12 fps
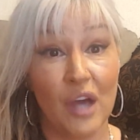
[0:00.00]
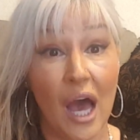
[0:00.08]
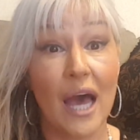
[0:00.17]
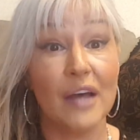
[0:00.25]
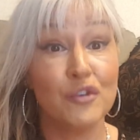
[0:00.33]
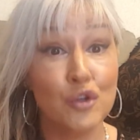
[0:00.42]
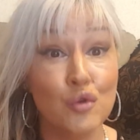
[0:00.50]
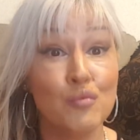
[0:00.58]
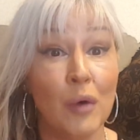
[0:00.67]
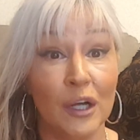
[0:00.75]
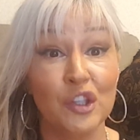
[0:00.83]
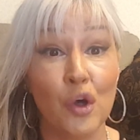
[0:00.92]
got too
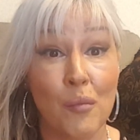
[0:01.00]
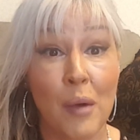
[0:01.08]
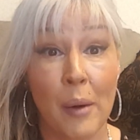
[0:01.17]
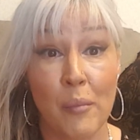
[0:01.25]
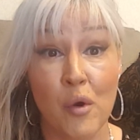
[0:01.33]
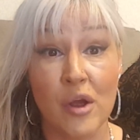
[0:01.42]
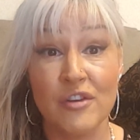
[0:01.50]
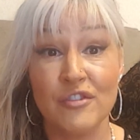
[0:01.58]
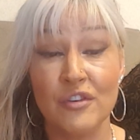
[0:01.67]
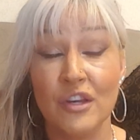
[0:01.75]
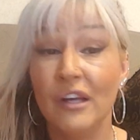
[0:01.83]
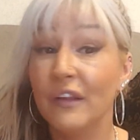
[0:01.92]
much on my brush
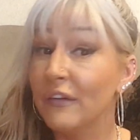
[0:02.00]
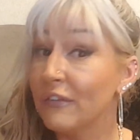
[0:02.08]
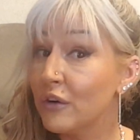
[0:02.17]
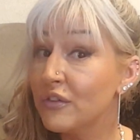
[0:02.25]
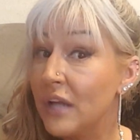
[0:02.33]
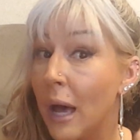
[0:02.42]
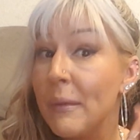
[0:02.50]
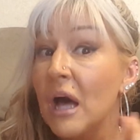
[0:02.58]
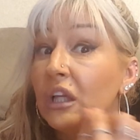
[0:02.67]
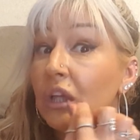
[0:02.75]
the first time.